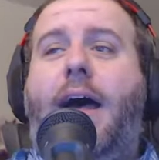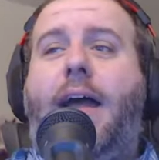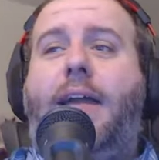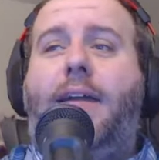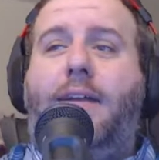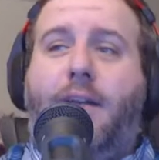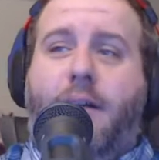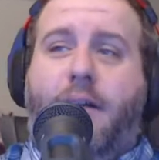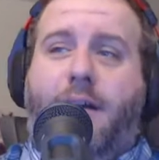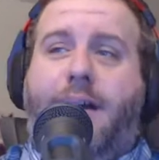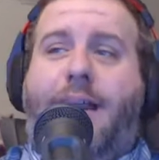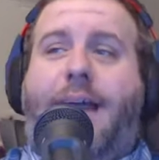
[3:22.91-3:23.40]

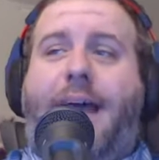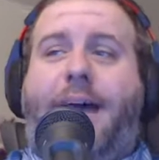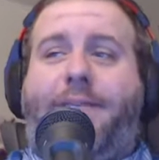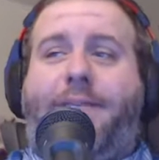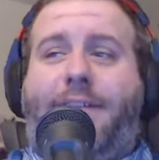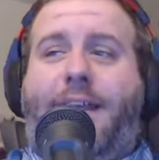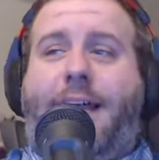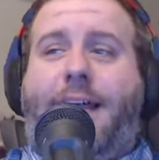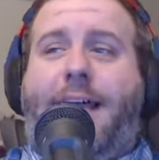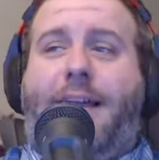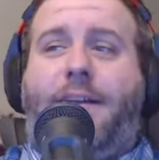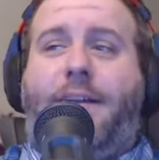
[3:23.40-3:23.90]
you're going to have
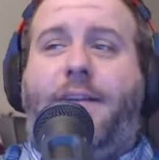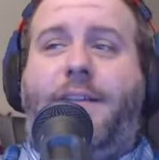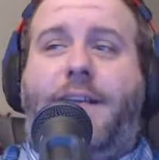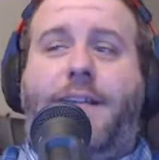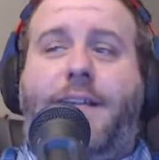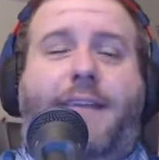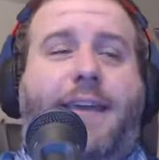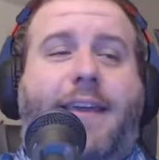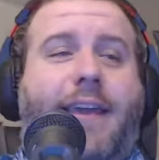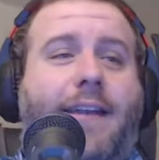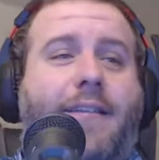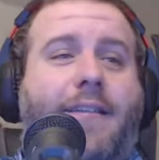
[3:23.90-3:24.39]
to handle
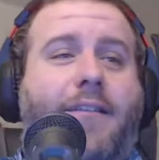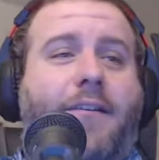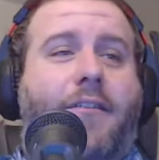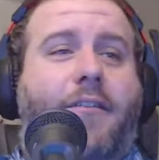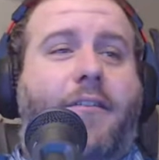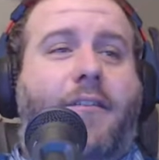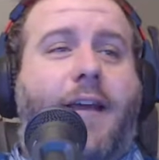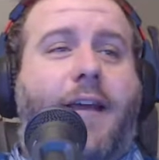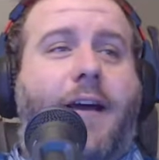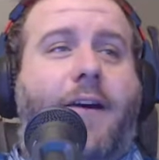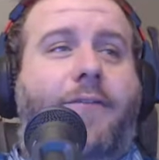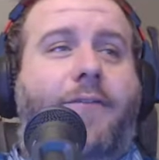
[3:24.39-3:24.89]
these kids
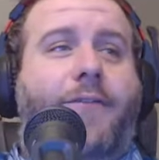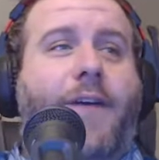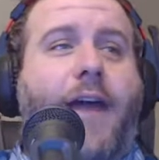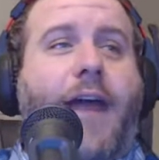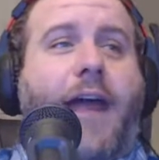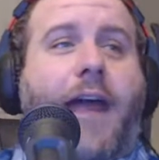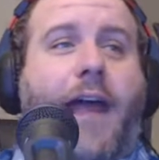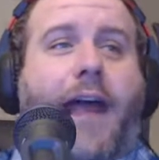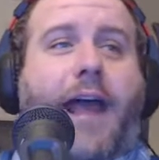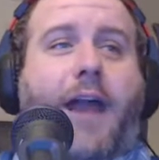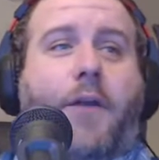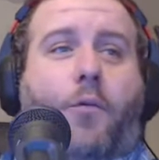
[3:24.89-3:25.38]
yourself,
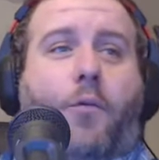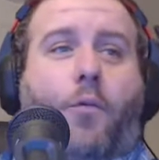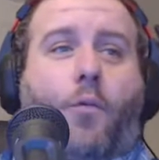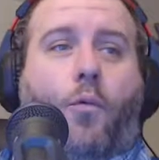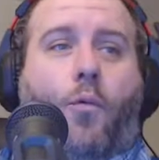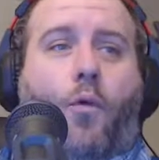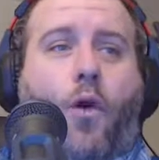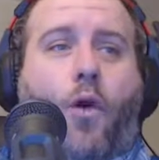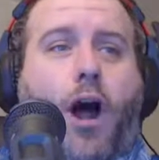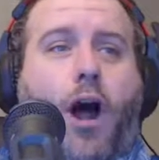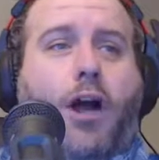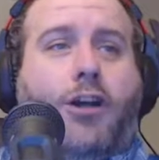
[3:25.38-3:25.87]
and
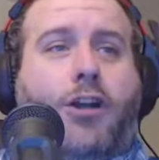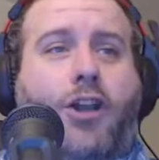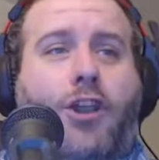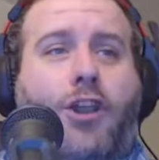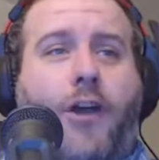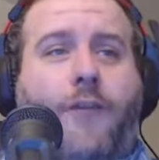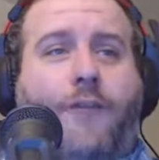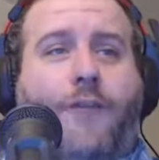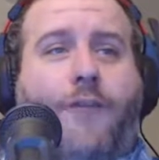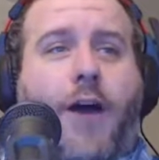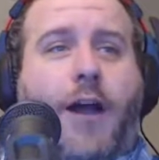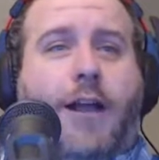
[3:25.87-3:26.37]
walked
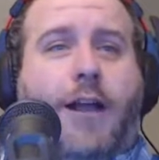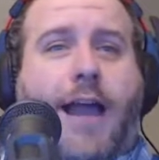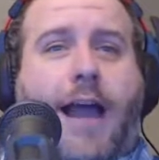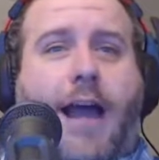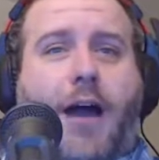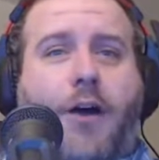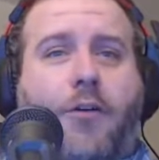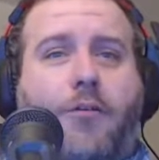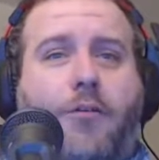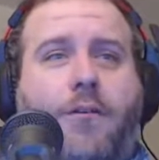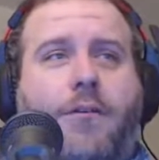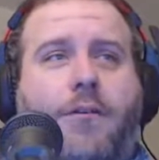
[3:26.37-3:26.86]
the fuck
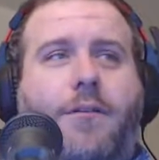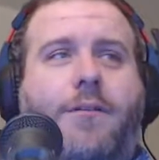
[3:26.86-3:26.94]
out.